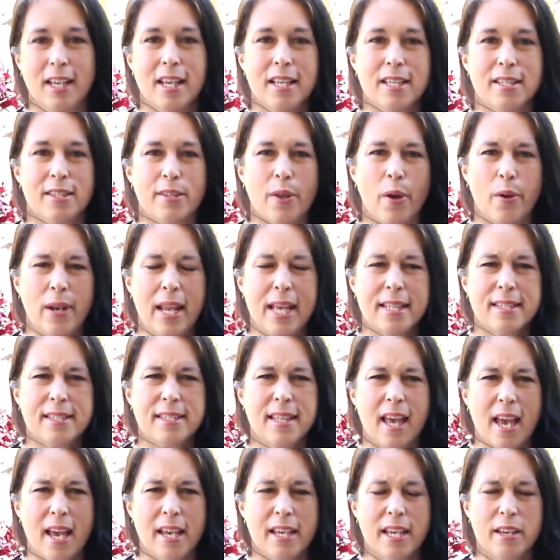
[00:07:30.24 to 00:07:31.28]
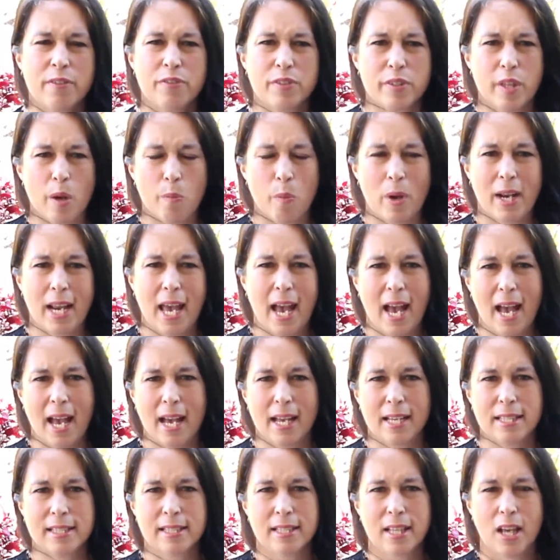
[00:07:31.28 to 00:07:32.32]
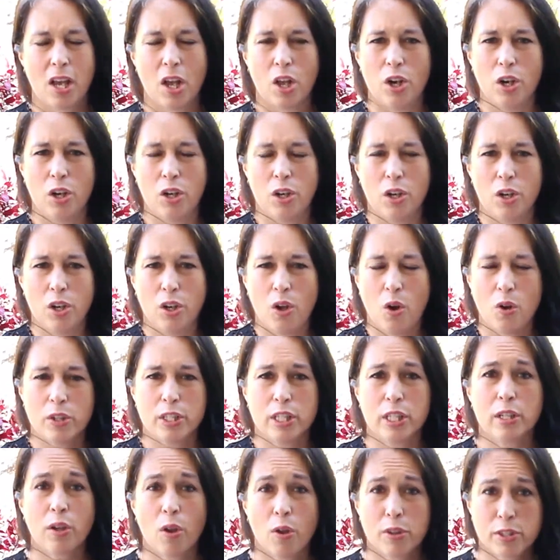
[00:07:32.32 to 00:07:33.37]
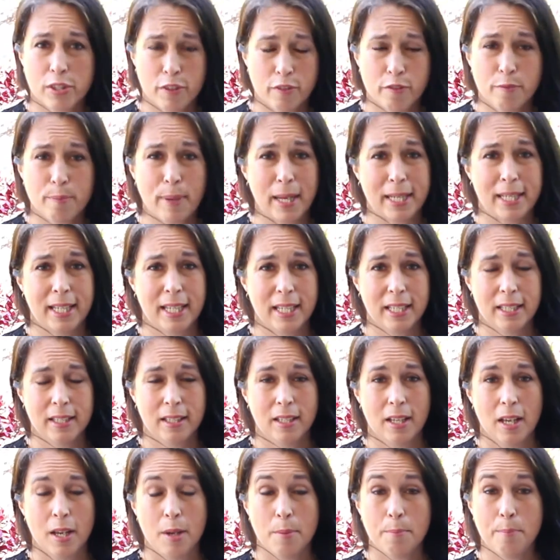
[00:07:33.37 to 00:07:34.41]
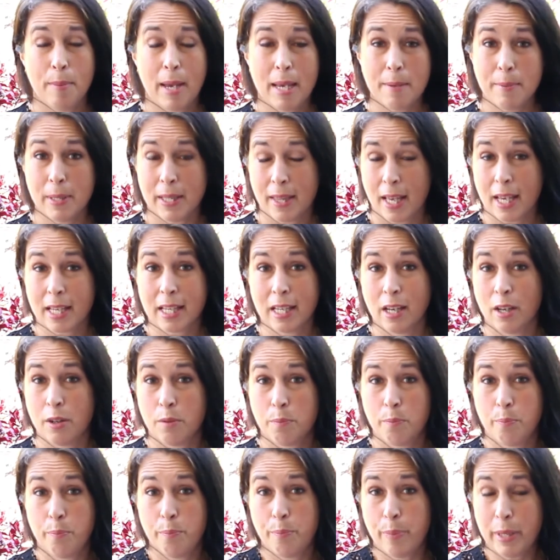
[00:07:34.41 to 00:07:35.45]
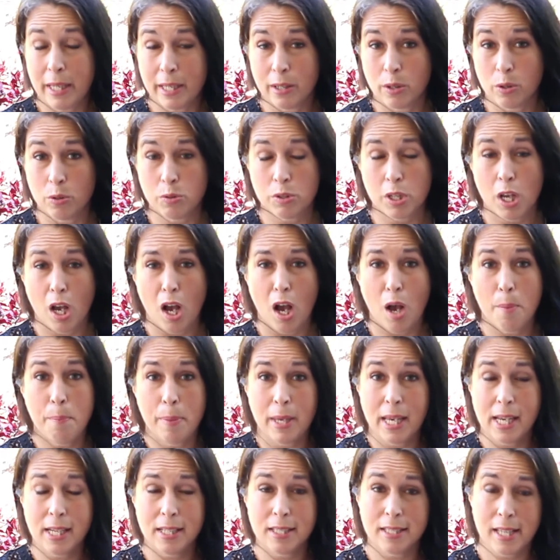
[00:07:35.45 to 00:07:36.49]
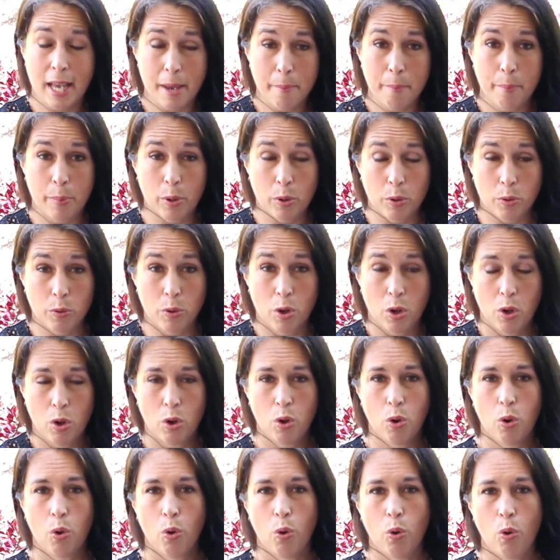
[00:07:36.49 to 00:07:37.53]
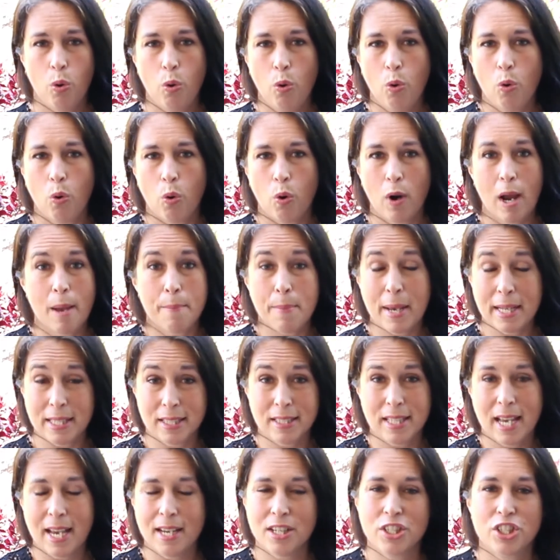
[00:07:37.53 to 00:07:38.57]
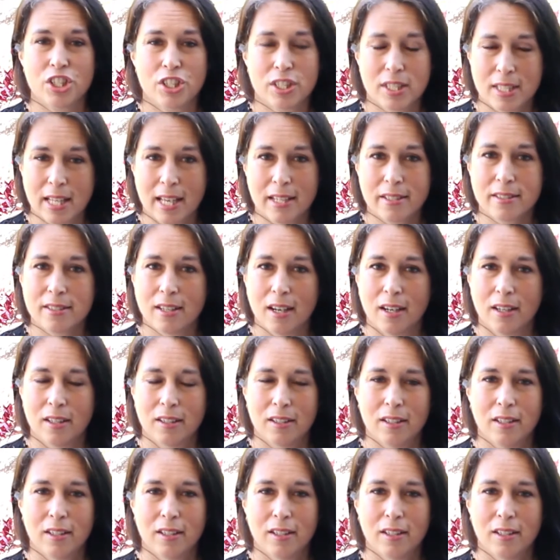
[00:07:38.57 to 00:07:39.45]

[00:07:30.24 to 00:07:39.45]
So let's say if someone has lots and lots of money, maybe they could build a big temple or a meditation center